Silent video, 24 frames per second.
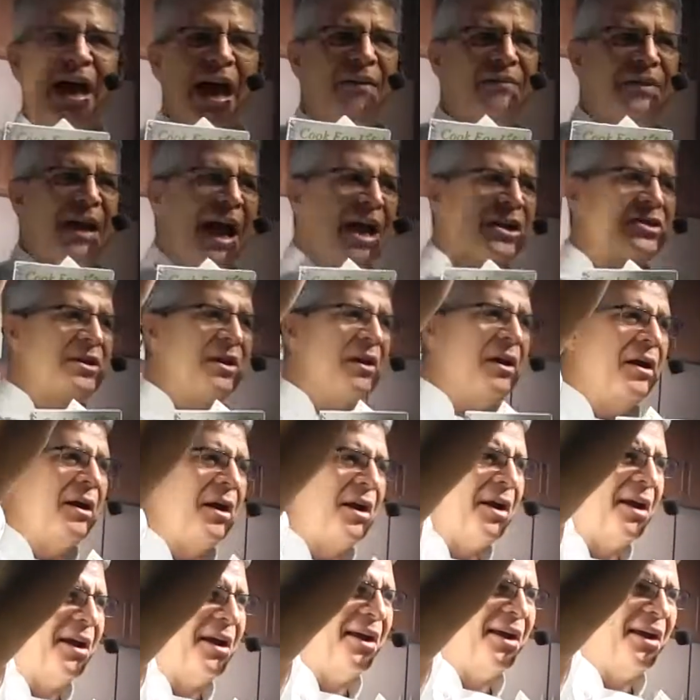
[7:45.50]
have gas here?
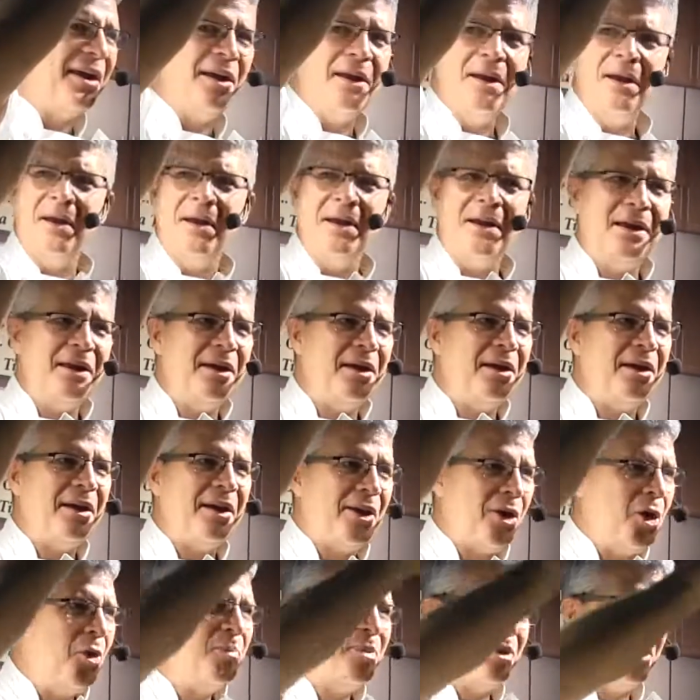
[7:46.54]
I
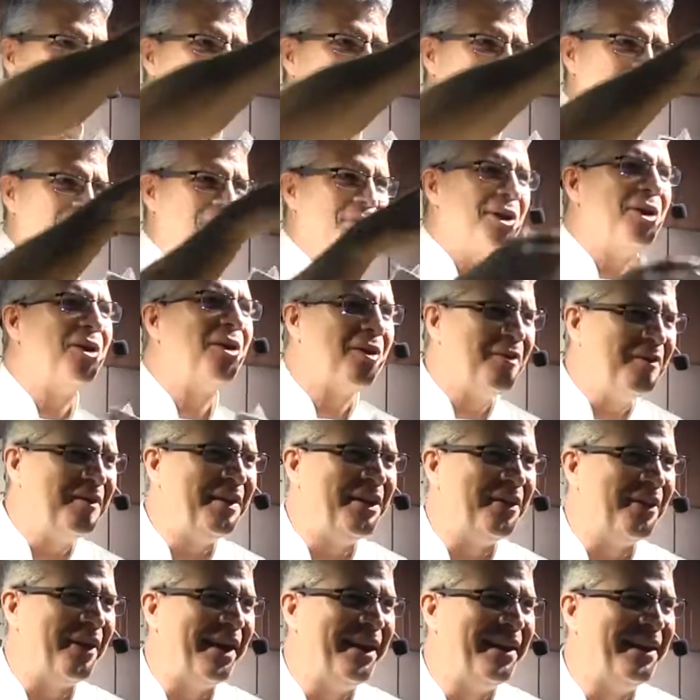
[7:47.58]
hope you do. You're in an
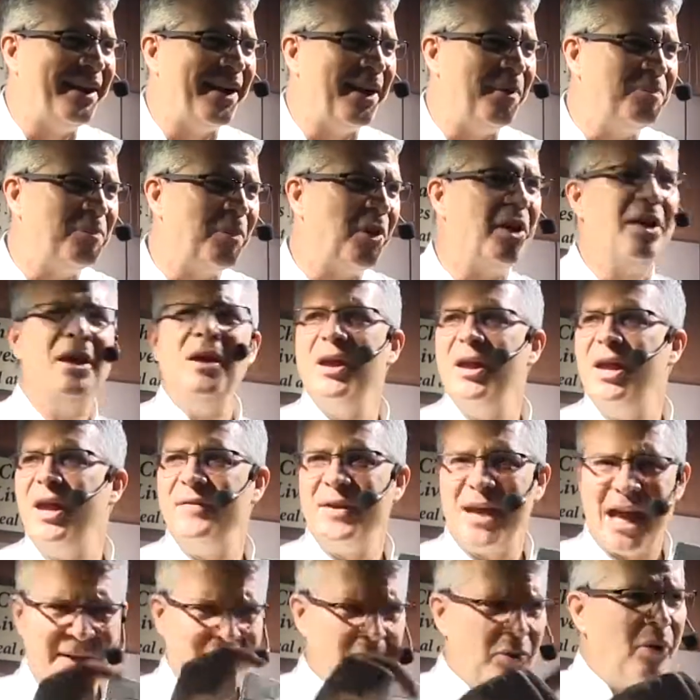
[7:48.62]
RV, right? Yeah. If
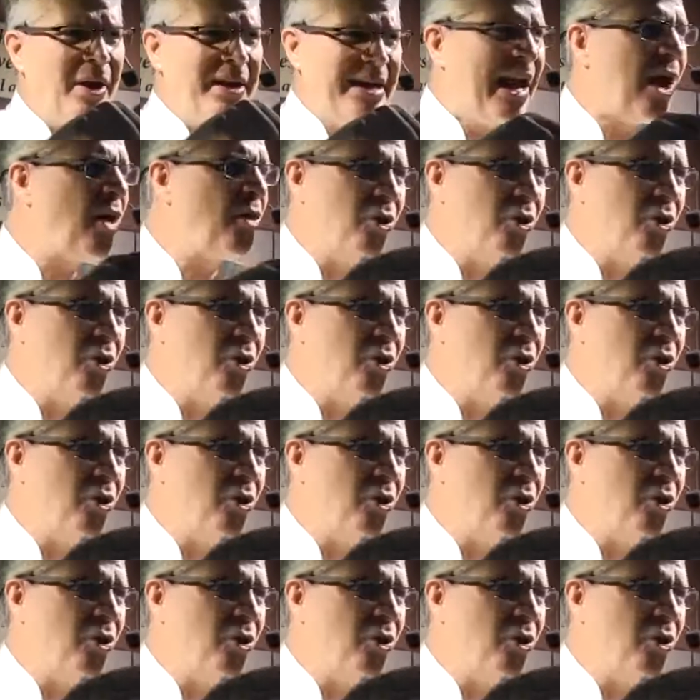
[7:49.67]
you have it right now,